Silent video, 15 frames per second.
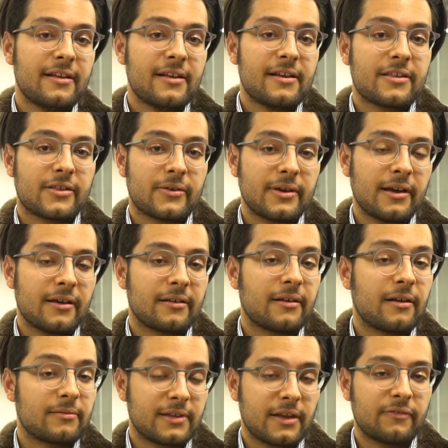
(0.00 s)
So yeah,
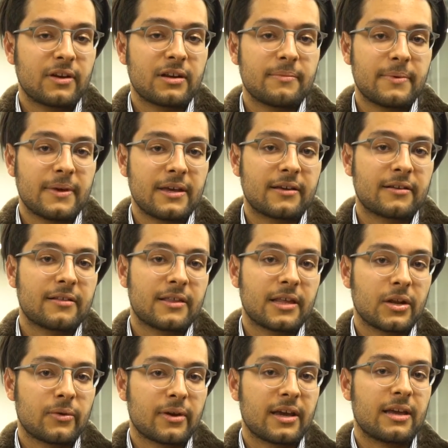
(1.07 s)
I'll definitely be
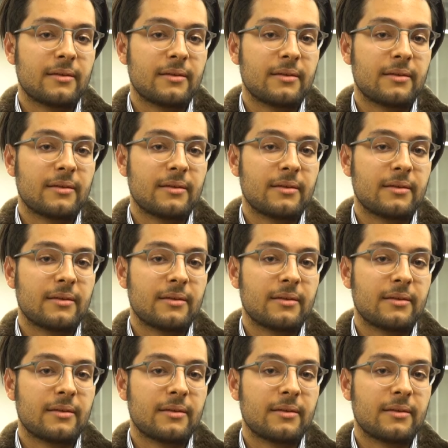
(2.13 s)
considering it